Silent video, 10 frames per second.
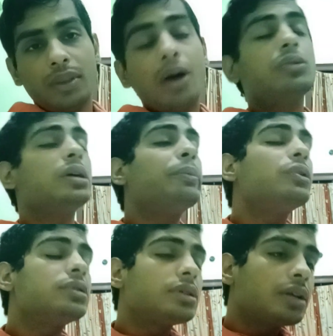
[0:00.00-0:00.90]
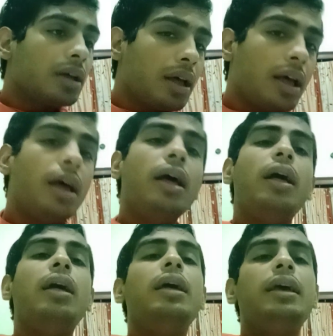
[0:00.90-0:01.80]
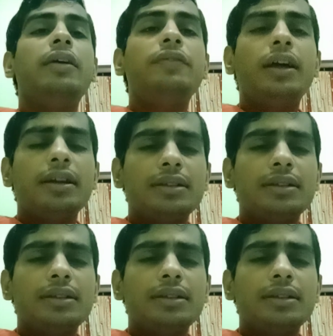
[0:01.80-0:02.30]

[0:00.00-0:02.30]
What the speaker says: Now suppose if there